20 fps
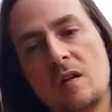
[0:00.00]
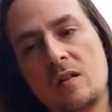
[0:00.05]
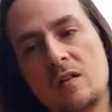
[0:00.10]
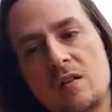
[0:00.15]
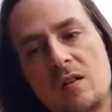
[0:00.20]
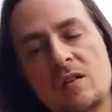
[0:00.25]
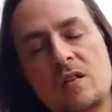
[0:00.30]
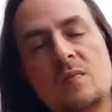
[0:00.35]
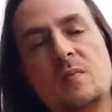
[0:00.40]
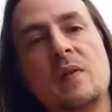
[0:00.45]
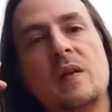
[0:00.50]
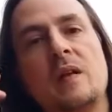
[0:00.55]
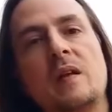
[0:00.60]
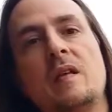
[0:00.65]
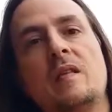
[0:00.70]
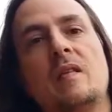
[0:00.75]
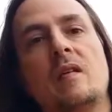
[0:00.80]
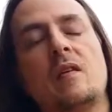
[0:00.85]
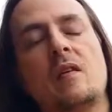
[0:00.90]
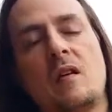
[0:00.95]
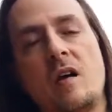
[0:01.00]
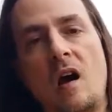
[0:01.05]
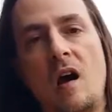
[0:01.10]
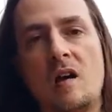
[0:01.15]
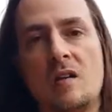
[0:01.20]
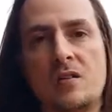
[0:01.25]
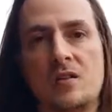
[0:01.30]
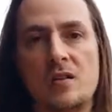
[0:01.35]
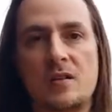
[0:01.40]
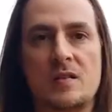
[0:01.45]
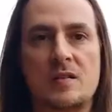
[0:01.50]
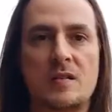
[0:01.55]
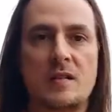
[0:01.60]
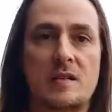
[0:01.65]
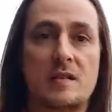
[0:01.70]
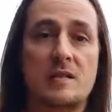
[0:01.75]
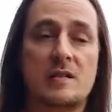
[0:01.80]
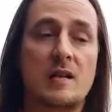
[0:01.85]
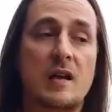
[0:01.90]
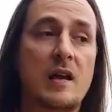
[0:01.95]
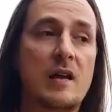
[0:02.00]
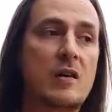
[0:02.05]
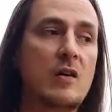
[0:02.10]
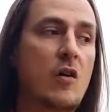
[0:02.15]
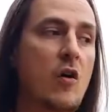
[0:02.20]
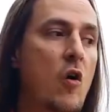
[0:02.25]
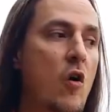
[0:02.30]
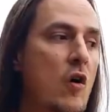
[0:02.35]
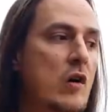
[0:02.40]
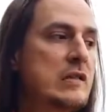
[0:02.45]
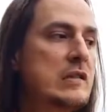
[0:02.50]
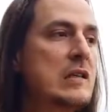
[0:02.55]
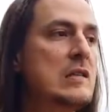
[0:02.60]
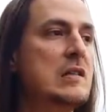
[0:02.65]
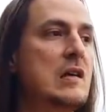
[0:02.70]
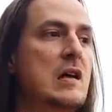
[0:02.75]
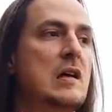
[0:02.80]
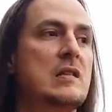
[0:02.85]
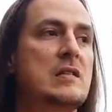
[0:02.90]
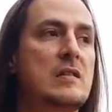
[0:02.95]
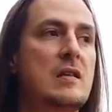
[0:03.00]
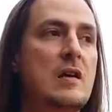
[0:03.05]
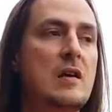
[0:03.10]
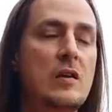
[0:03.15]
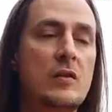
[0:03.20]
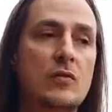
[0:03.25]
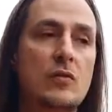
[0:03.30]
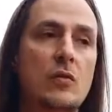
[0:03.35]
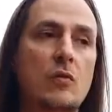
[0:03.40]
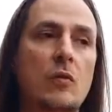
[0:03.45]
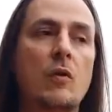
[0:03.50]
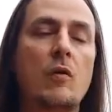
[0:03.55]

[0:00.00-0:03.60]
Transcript: just beneath our consciousness and causes us to